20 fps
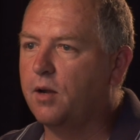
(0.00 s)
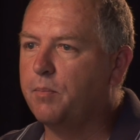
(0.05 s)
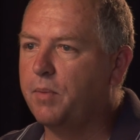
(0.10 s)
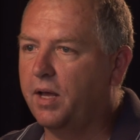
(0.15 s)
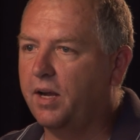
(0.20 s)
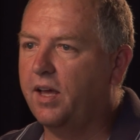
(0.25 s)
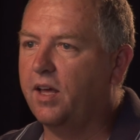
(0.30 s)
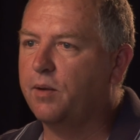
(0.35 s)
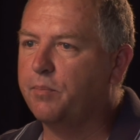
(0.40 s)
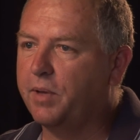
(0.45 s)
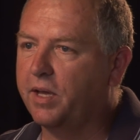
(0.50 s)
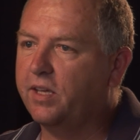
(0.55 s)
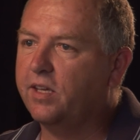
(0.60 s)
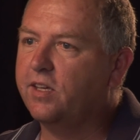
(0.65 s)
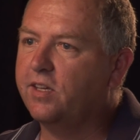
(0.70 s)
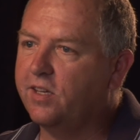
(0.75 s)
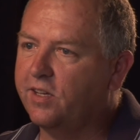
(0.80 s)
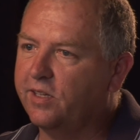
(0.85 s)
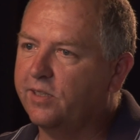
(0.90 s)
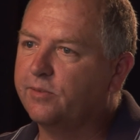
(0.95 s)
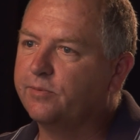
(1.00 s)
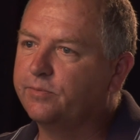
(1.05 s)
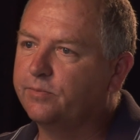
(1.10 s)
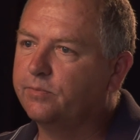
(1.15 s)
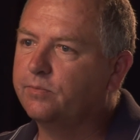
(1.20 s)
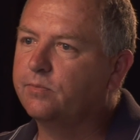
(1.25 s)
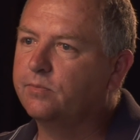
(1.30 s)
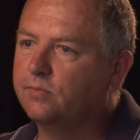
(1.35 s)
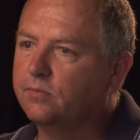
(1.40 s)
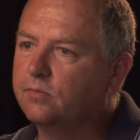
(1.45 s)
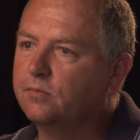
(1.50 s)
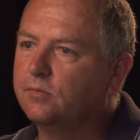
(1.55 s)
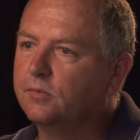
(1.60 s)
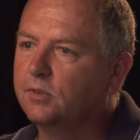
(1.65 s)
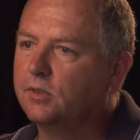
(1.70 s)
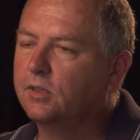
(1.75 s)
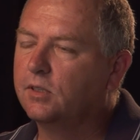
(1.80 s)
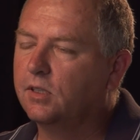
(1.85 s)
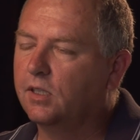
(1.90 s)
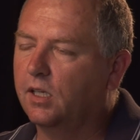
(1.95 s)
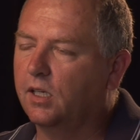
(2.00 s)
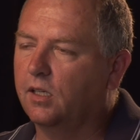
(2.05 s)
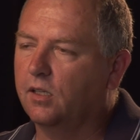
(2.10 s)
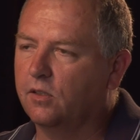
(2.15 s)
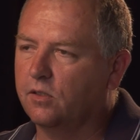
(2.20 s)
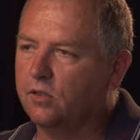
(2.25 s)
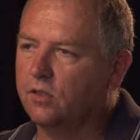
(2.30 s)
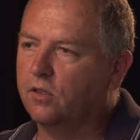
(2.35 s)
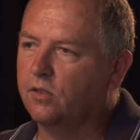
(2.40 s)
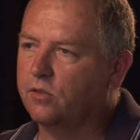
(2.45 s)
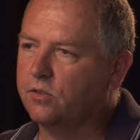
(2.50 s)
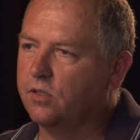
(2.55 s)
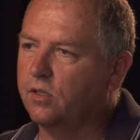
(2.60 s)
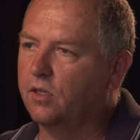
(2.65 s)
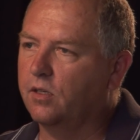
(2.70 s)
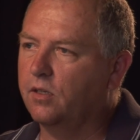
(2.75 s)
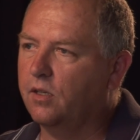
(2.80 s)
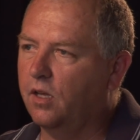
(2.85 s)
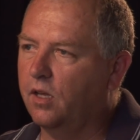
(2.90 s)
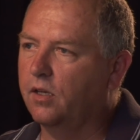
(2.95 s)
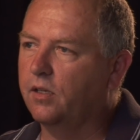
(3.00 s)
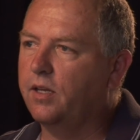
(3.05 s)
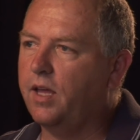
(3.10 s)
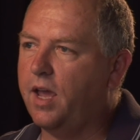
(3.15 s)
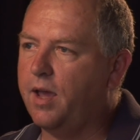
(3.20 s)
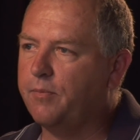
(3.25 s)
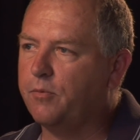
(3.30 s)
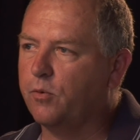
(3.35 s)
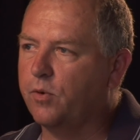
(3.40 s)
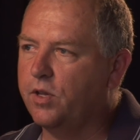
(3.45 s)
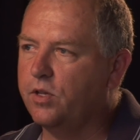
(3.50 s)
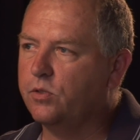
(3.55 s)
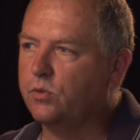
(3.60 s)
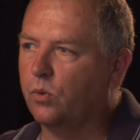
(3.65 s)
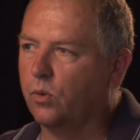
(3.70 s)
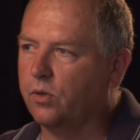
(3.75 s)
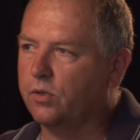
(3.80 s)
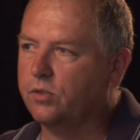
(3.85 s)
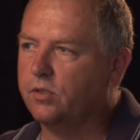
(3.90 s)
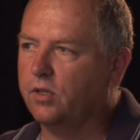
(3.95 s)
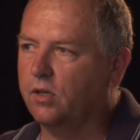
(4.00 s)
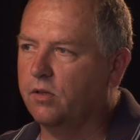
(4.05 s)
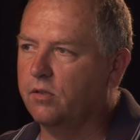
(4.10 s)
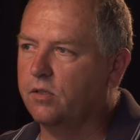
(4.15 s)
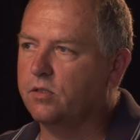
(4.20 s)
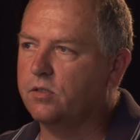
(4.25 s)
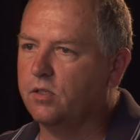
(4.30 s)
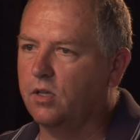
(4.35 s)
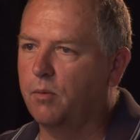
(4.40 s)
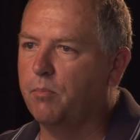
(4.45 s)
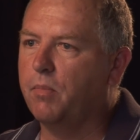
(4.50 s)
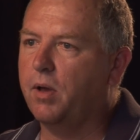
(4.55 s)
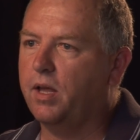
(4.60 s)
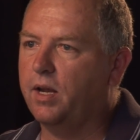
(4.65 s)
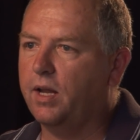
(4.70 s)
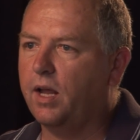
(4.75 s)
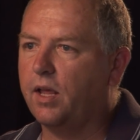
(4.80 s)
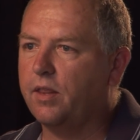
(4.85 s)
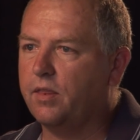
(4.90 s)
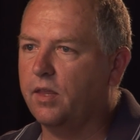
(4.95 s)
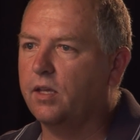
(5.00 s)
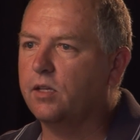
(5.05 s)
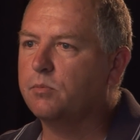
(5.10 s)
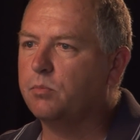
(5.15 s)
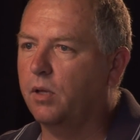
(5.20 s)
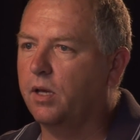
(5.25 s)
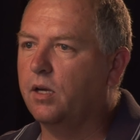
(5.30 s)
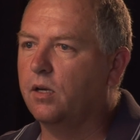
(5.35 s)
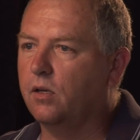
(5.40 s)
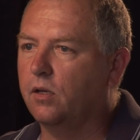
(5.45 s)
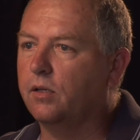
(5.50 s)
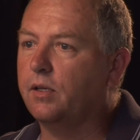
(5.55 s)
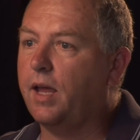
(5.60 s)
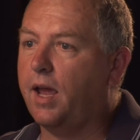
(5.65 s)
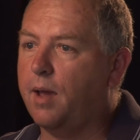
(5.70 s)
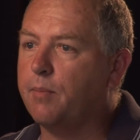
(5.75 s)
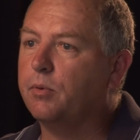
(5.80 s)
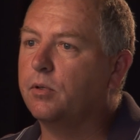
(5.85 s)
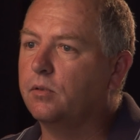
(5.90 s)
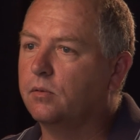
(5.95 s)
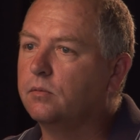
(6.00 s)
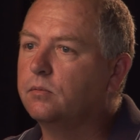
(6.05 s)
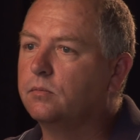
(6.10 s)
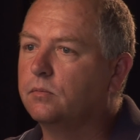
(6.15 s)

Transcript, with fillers: about how to make a gear, and there's an untapped resource there that somebody I think's planning on tapping.